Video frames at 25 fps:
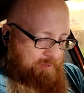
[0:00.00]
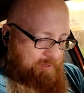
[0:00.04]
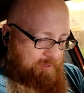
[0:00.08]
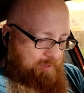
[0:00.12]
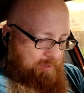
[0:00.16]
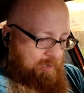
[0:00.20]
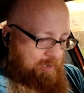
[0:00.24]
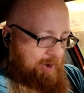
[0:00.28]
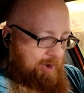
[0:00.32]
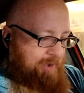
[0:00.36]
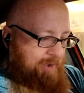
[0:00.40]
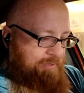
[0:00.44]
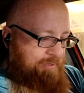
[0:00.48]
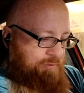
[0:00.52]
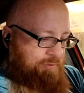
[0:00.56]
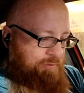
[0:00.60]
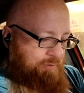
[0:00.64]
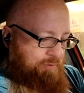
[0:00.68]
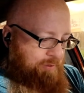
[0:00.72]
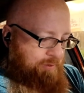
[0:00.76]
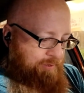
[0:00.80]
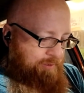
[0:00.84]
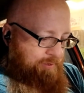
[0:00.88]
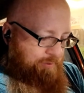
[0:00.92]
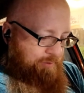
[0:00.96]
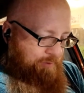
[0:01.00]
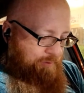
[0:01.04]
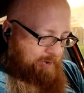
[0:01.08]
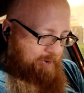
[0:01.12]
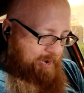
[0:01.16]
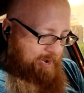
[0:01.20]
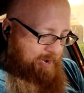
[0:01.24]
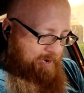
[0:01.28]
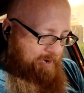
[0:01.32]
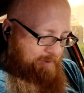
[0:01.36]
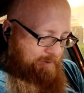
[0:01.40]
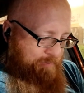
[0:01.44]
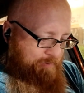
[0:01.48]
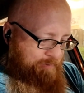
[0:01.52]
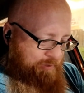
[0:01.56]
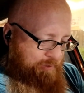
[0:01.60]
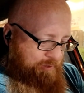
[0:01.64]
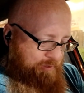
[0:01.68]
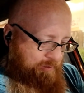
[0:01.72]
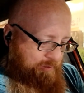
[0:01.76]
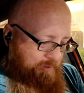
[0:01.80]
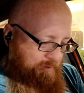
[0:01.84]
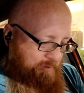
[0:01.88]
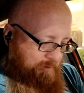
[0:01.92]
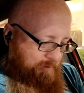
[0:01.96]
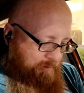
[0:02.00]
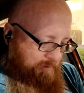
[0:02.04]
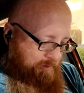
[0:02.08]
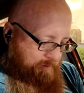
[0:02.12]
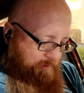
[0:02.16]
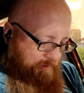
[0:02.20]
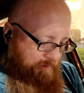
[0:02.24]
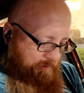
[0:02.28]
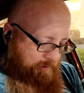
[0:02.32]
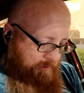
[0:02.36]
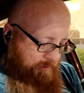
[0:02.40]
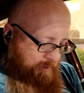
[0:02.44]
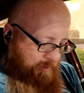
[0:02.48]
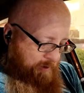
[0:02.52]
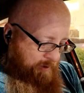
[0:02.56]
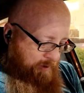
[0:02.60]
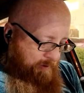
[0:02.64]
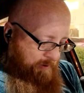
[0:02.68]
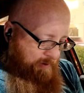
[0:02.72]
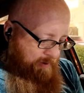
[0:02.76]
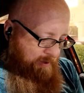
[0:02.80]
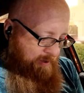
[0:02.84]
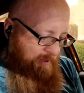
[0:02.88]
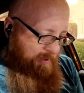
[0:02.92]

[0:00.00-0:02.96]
all right, this is only 3 items, so